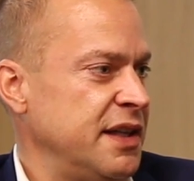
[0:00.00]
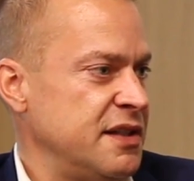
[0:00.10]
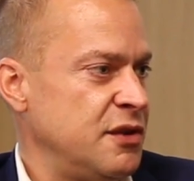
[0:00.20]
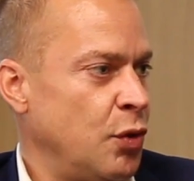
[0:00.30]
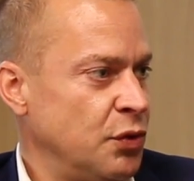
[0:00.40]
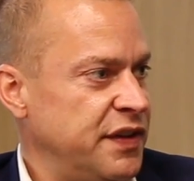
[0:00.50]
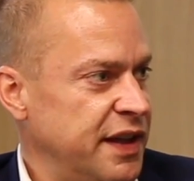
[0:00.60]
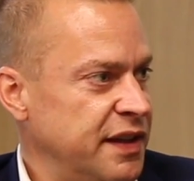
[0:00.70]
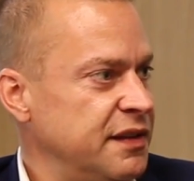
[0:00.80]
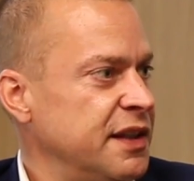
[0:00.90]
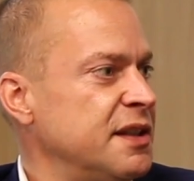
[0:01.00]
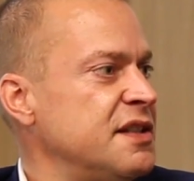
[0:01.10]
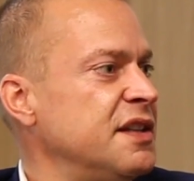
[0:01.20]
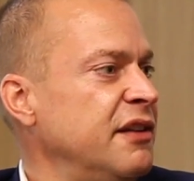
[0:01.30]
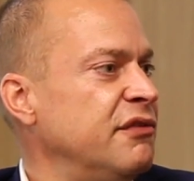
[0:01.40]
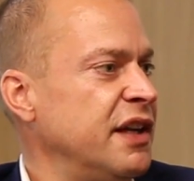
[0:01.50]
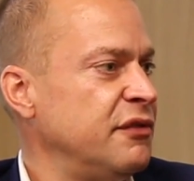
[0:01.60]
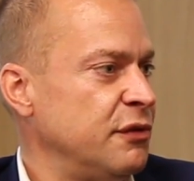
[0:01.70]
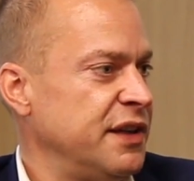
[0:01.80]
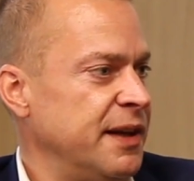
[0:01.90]
as content and as an
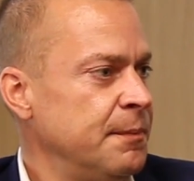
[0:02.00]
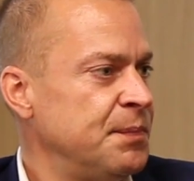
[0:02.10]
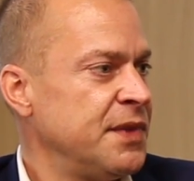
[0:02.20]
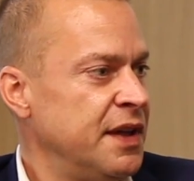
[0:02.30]
event for them.